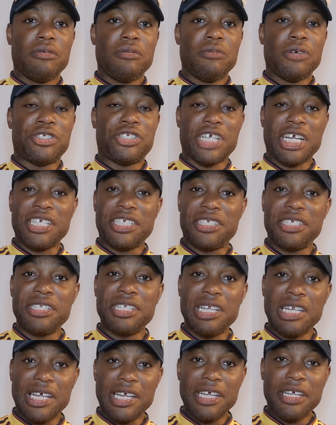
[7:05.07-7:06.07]
We're chasing
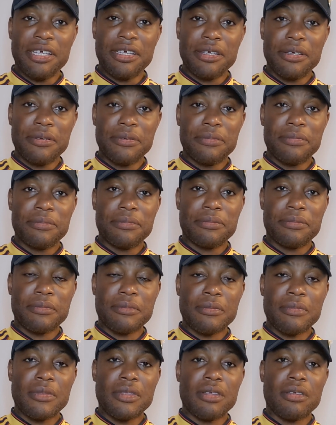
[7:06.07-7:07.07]
the league.
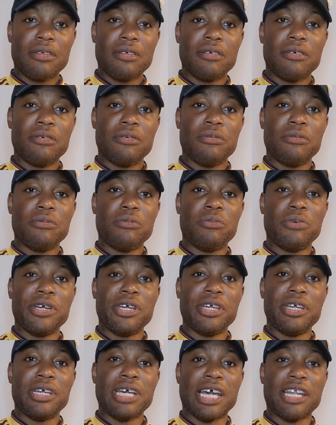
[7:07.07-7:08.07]

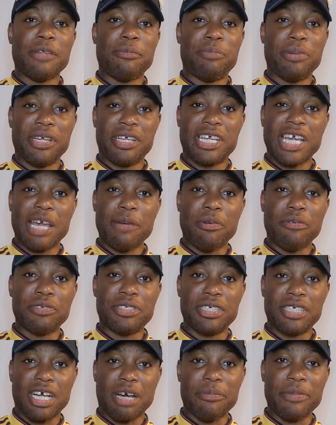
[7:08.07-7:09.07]
We had a big game
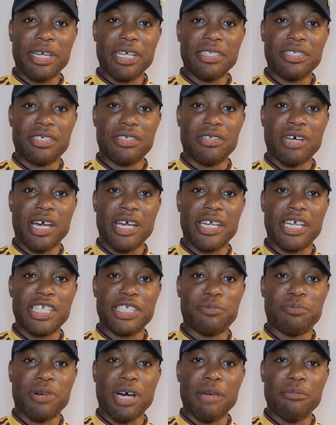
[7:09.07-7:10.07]
obviously coming in tonight
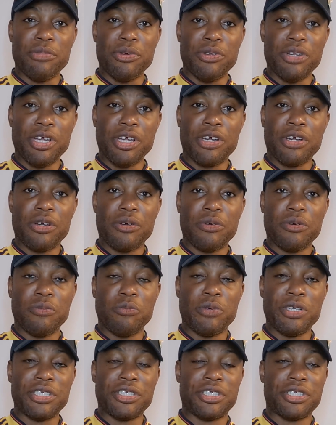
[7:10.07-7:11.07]
against Bayern Munich,
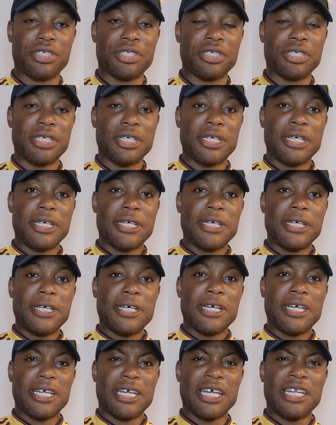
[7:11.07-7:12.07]
which,
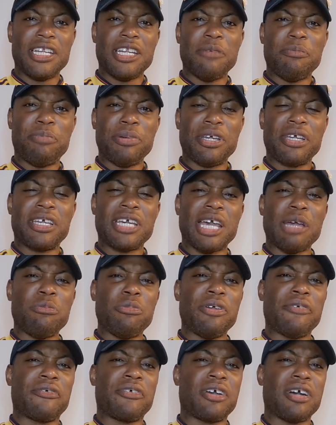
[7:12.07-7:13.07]
again, in a big game,
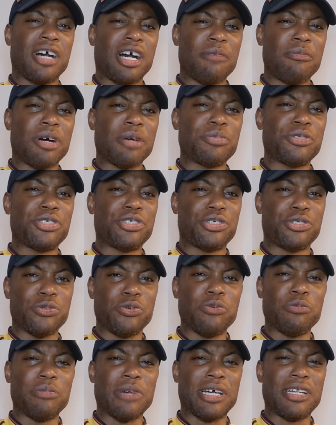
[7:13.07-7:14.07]
we've come up
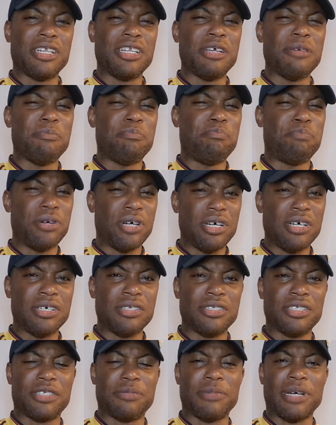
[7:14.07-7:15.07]
short, man. And it
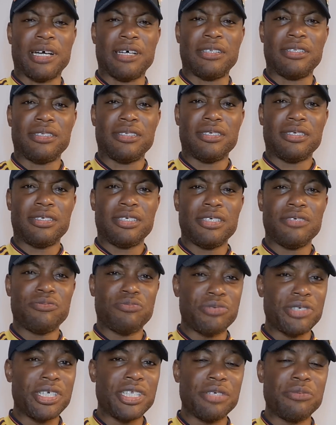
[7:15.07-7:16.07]
burns, man. It
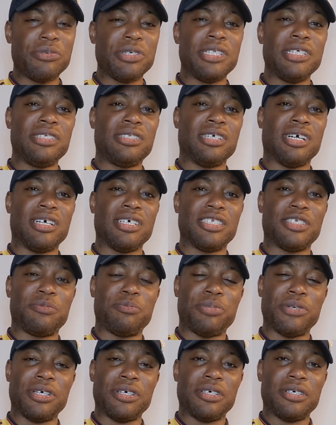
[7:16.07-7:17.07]
really, really does.
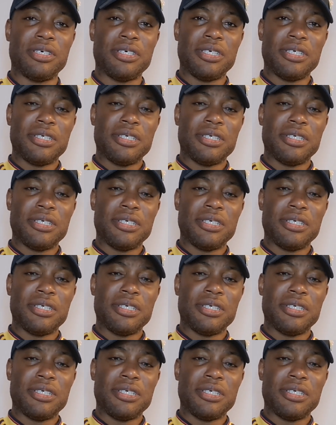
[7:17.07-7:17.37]
But